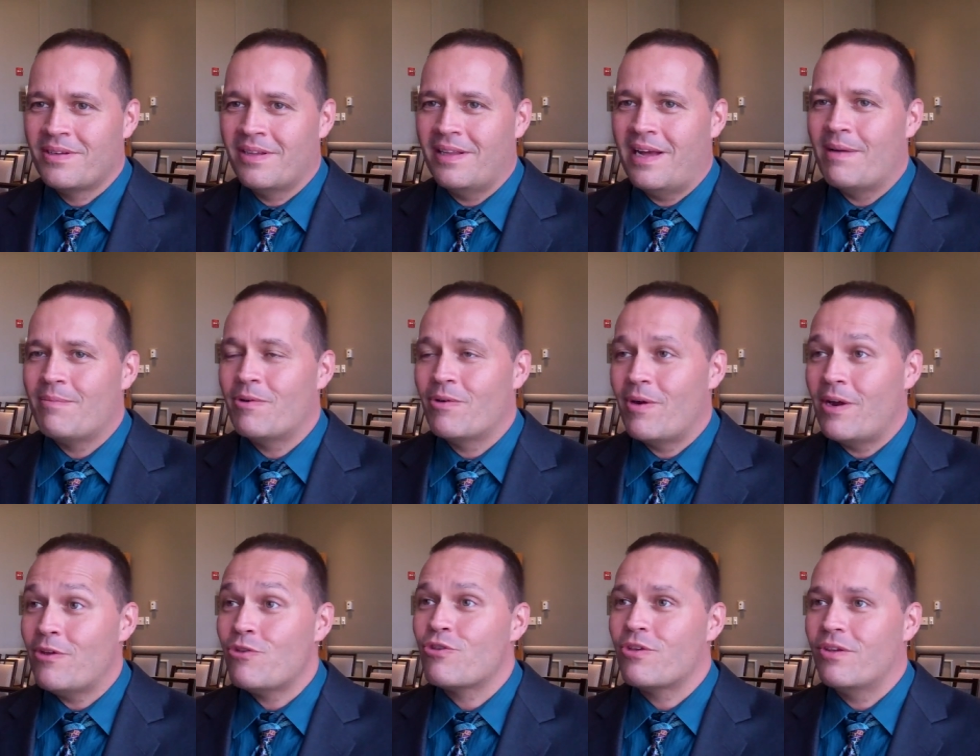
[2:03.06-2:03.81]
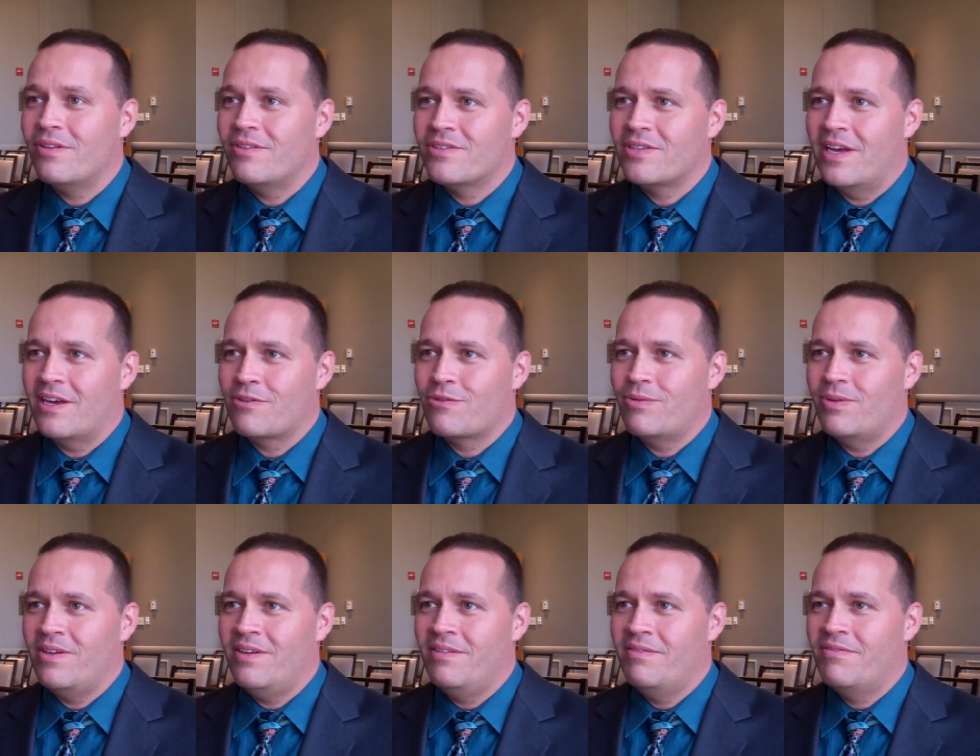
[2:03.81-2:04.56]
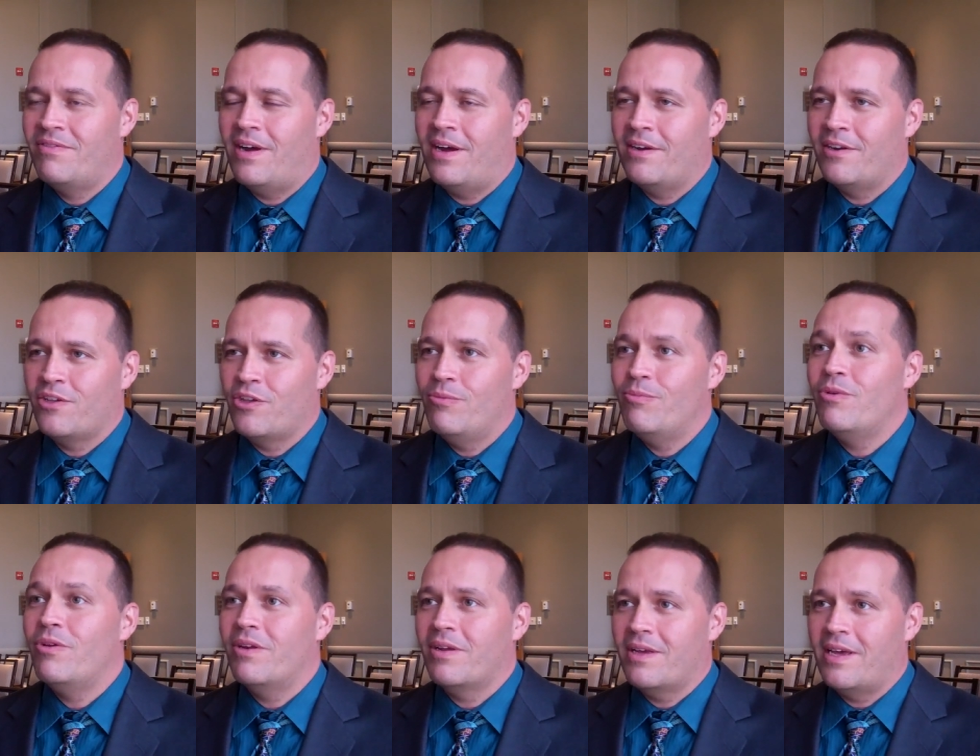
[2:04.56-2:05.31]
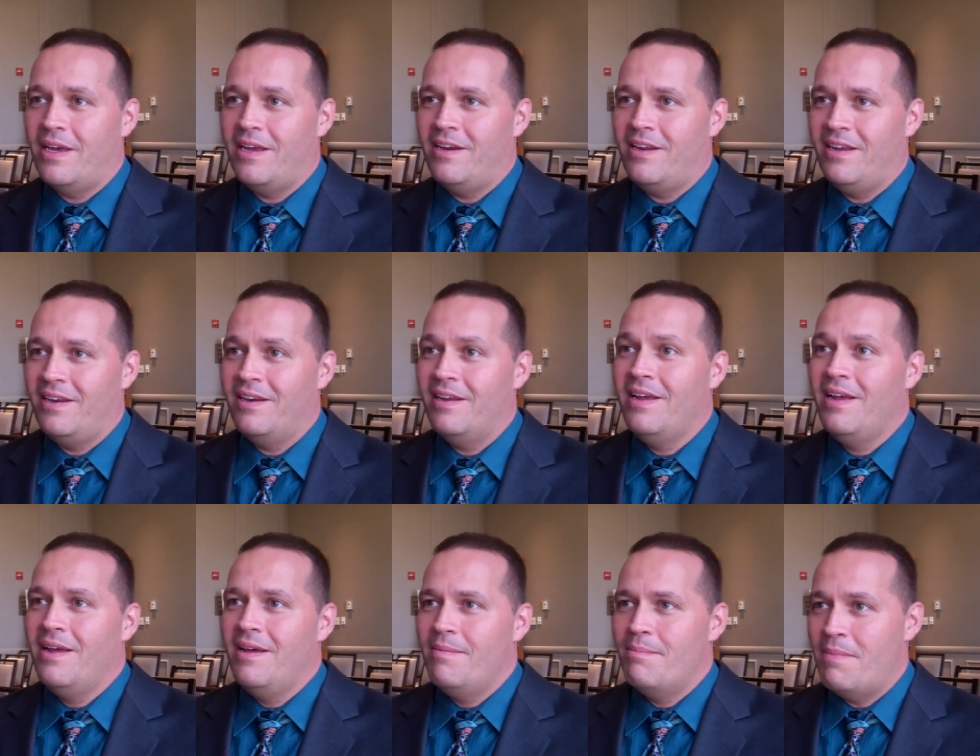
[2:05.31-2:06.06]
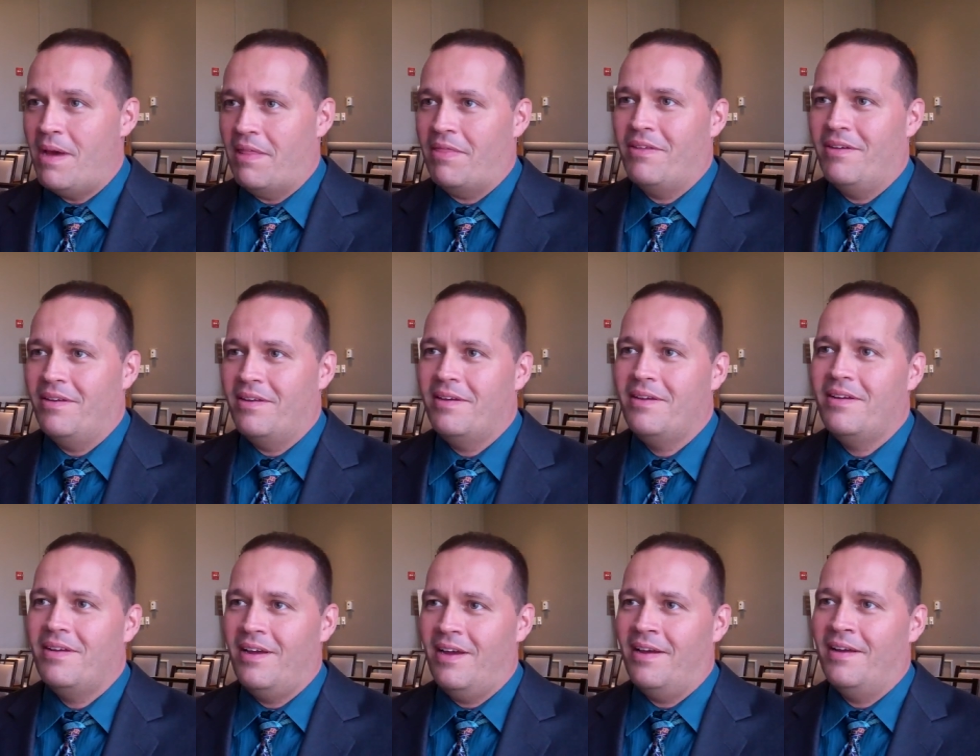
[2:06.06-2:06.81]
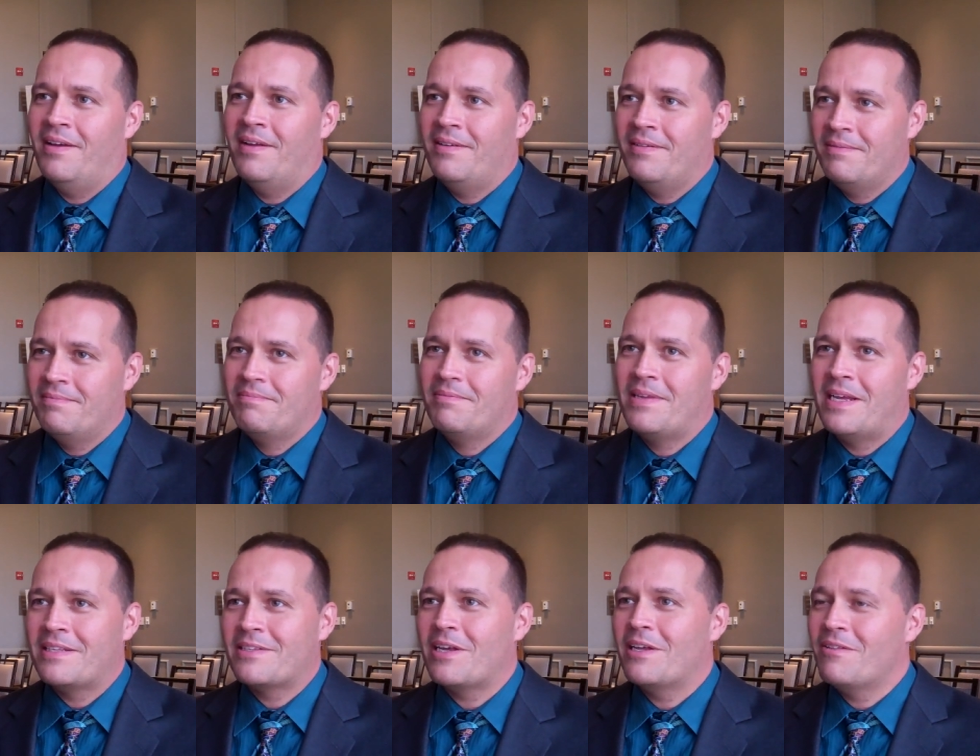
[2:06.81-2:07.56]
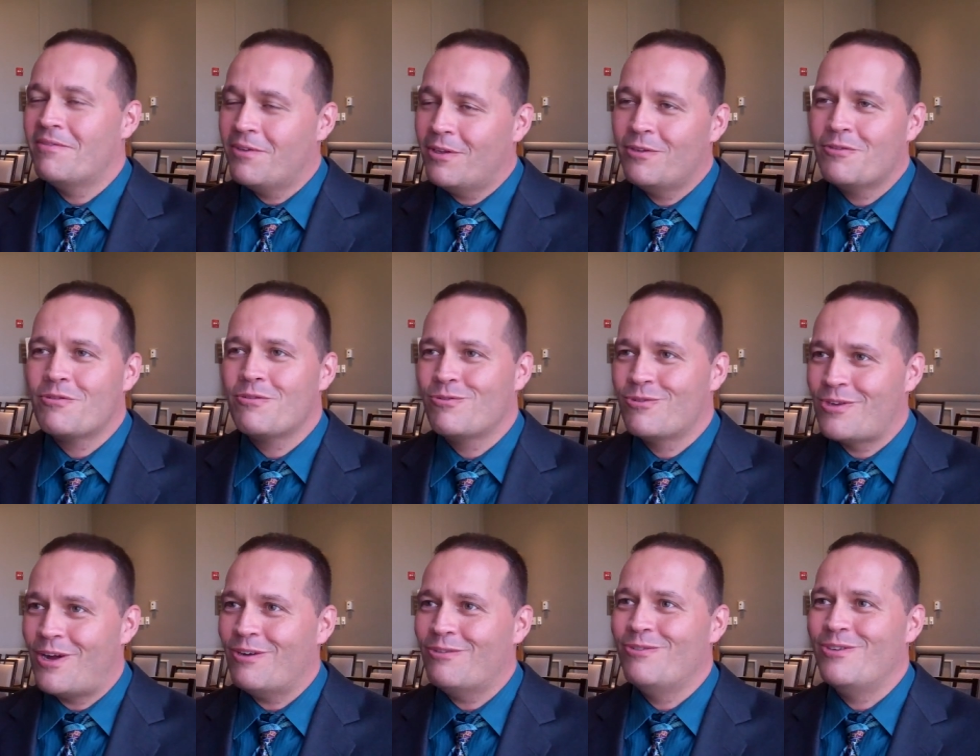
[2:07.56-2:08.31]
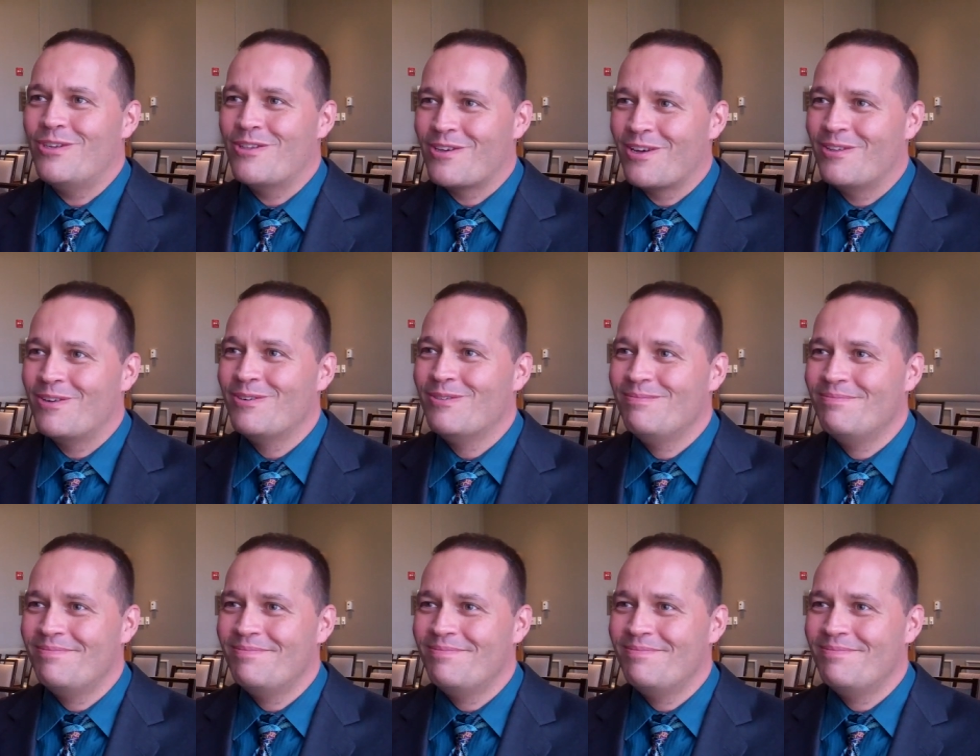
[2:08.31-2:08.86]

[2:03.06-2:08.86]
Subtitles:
collaborations actually find a communicating method. And that's how the villagers talk to each other.